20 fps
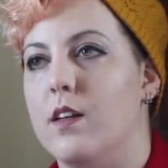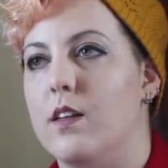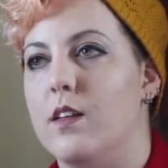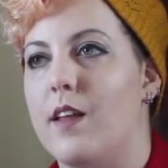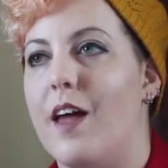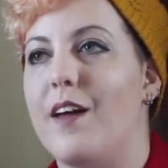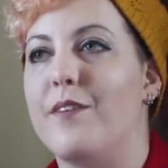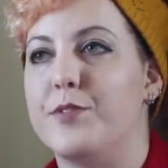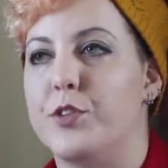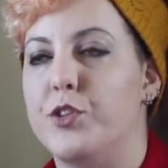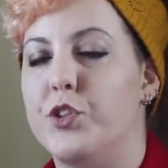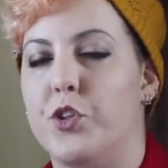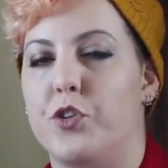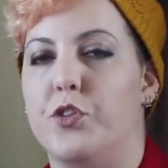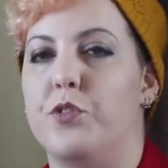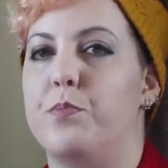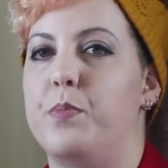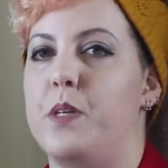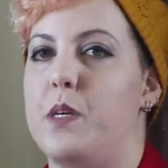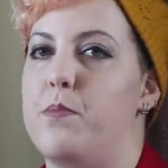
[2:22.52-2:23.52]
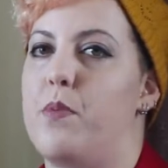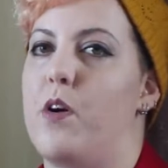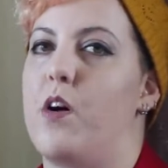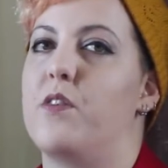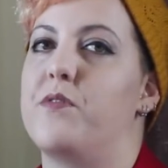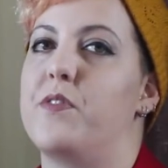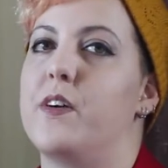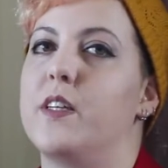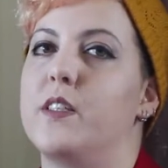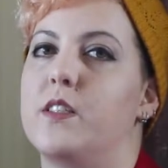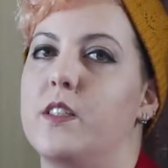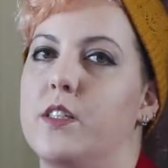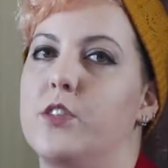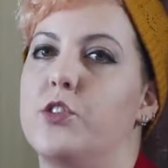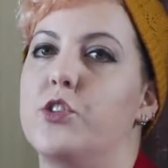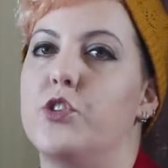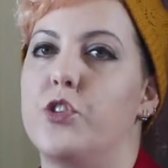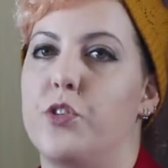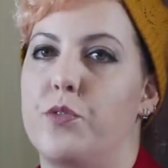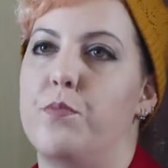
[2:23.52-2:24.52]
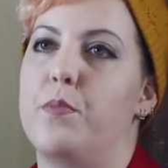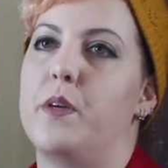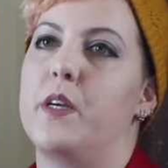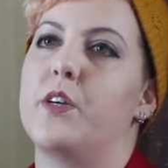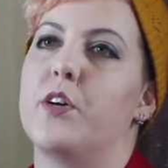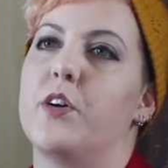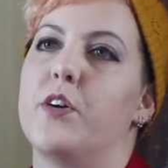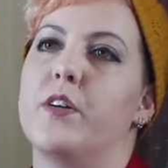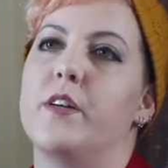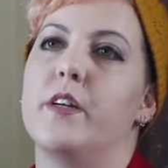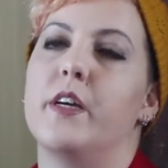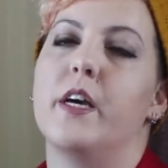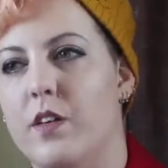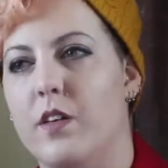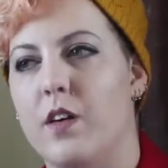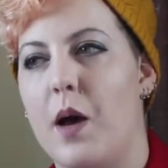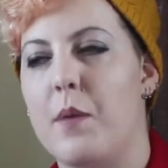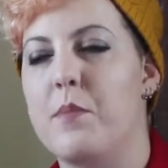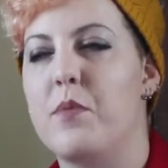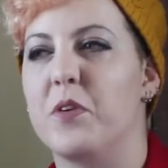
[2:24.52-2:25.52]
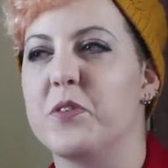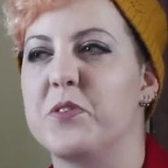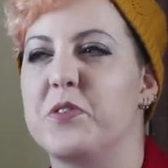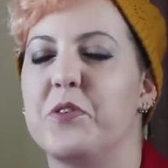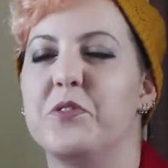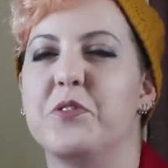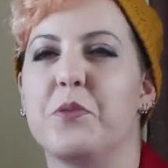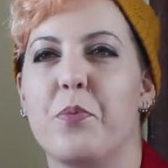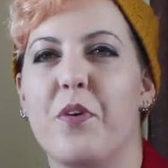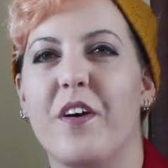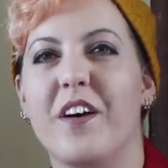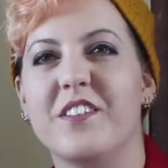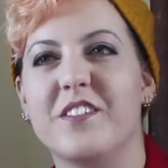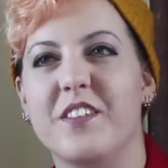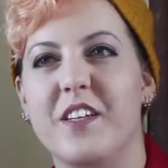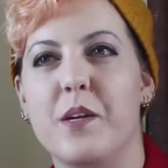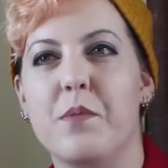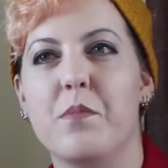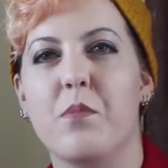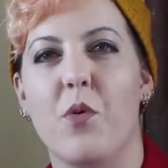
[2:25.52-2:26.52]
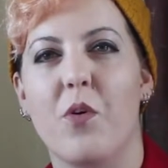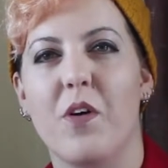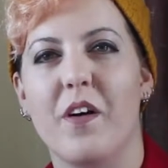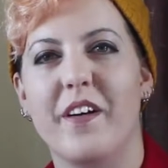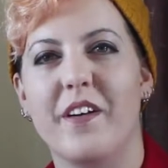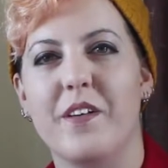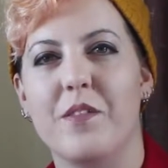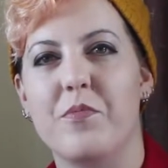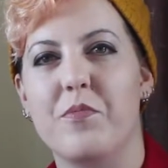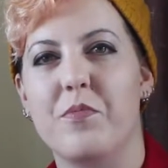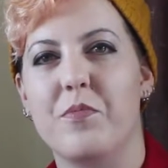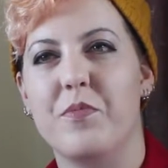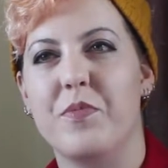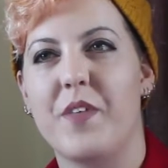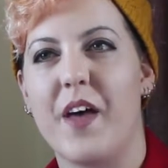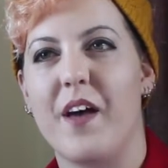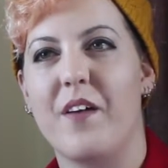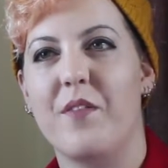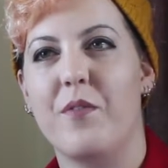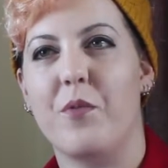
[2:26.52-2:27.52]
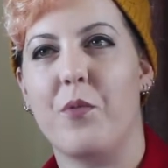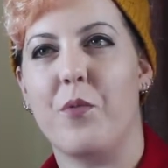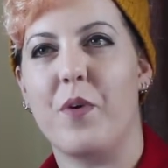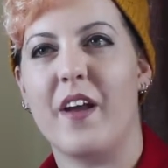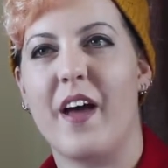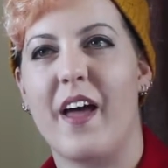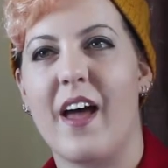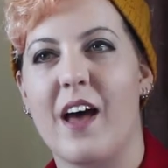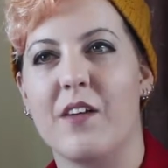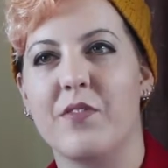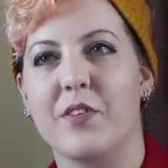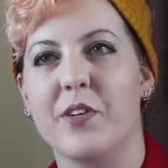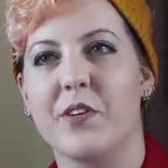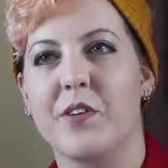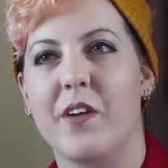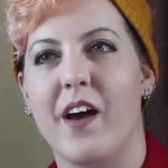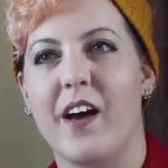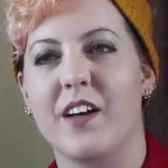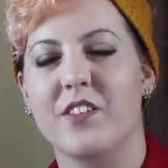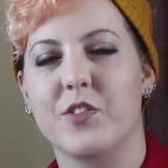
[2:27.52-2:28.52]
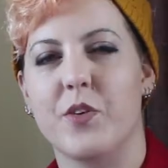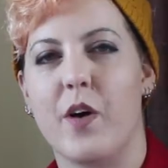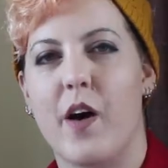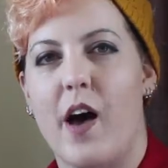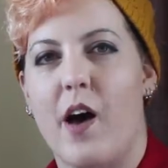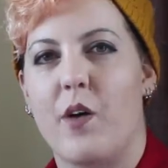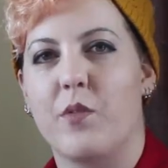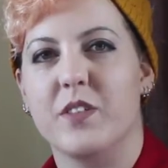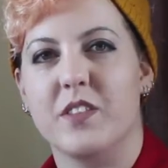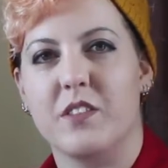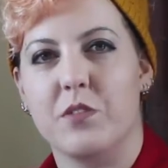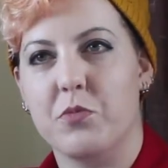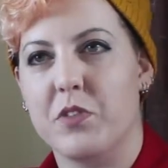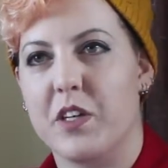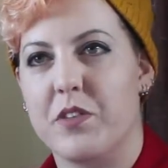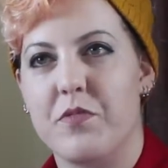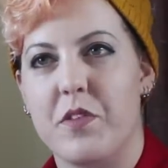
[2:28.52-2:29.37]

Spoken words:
life should be perfect. It should be good. I'm not so surprised anymore that when I have a good heart-to-heart with someone